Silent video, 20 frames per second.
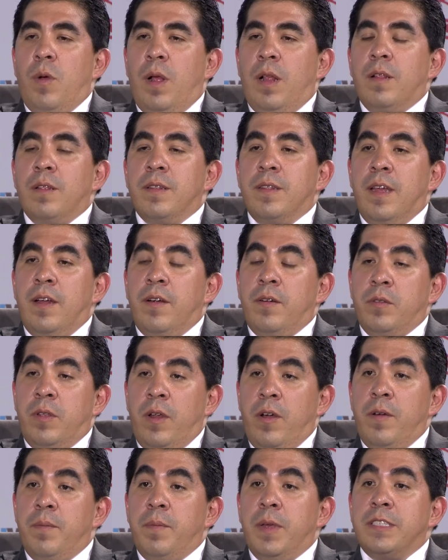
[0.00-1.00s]
Well, there,
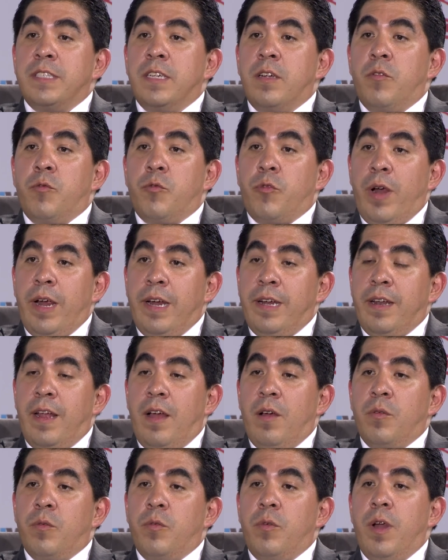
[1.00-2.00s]
there in Mexico right
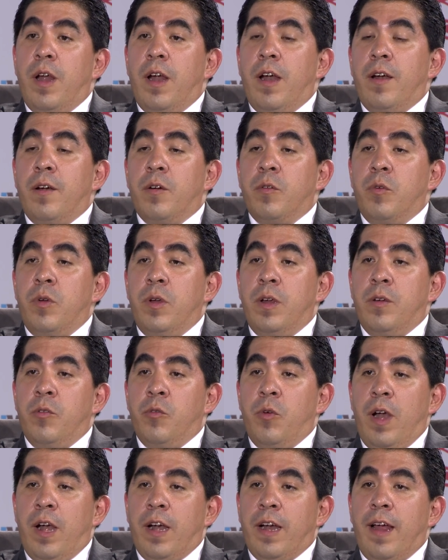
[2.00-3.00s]
now we are, we,
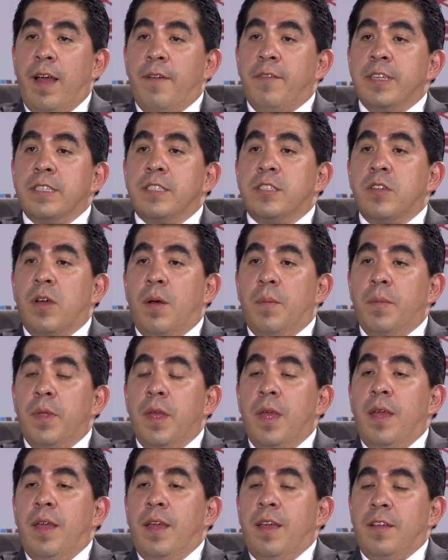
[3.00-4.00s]
we are having some
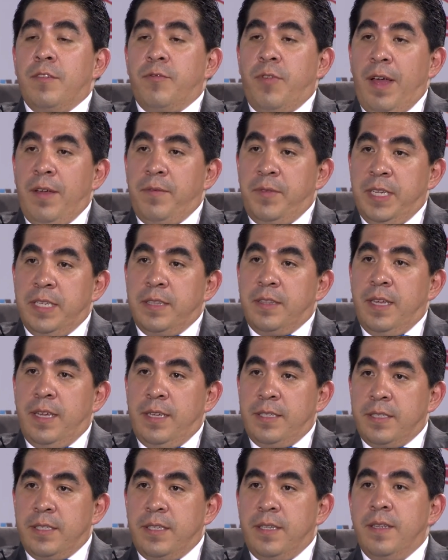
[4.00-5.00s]
5G
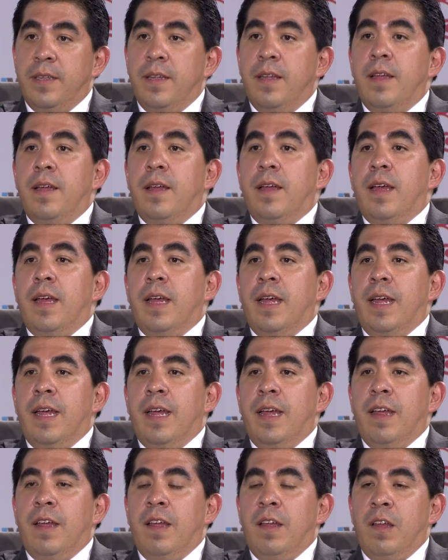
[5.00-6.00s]
tests.
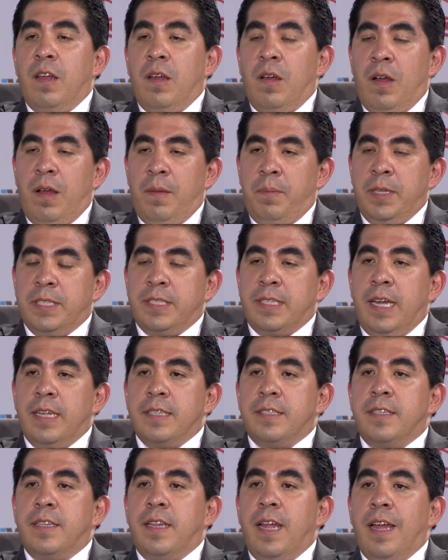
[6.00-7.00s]
Uh,
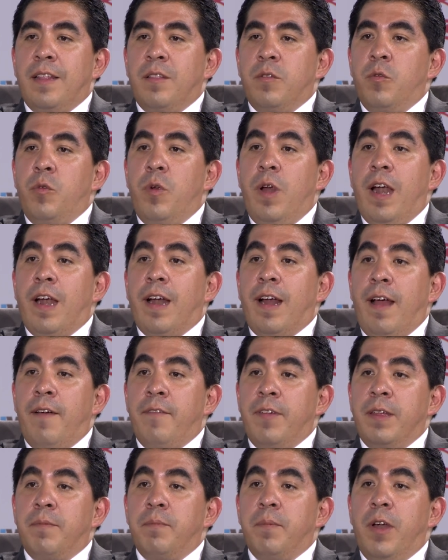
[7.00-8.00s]
besides that, we are
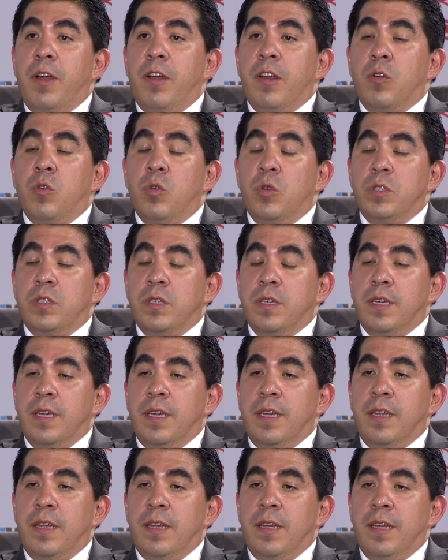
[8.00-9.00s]
having very good
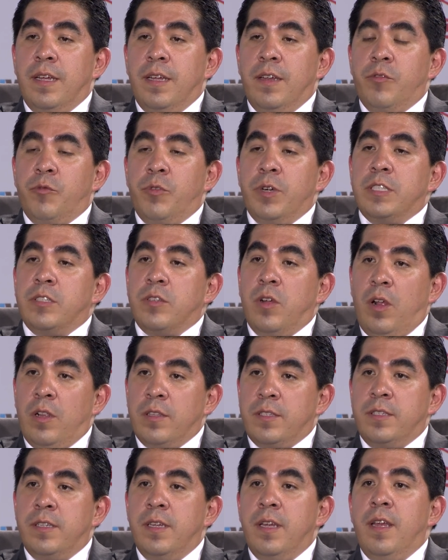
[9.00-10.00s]
uh,
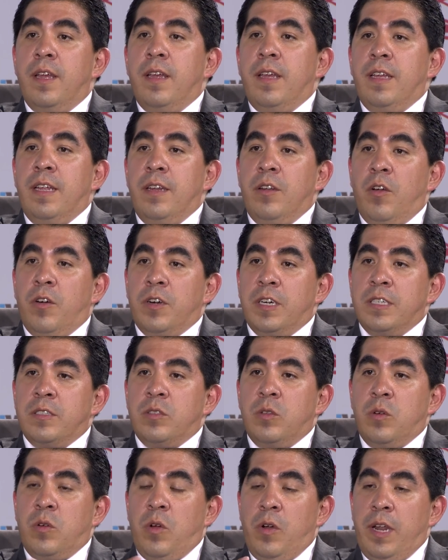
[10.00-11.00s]
results in order
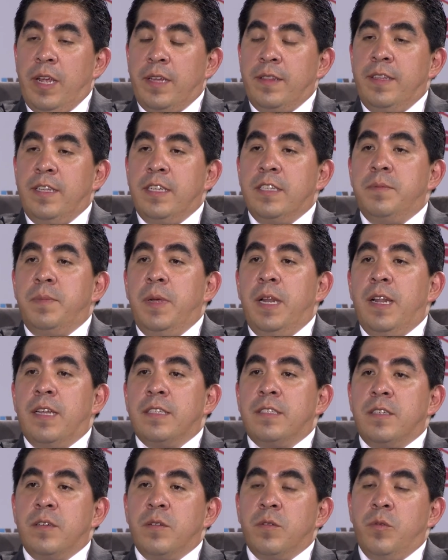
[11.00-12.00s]
to connect this
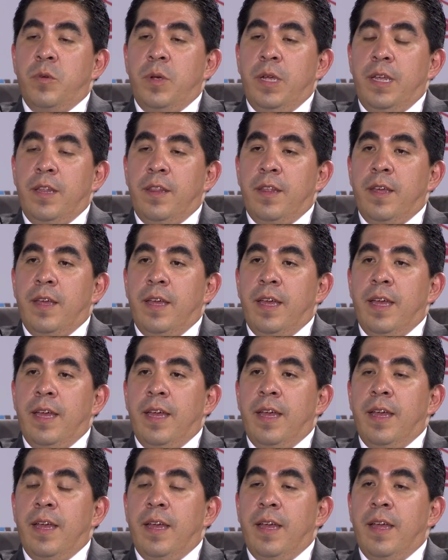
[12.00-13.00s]
village with
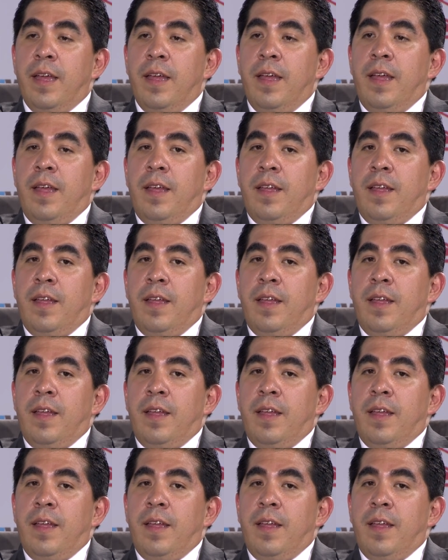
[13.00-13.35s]
uh,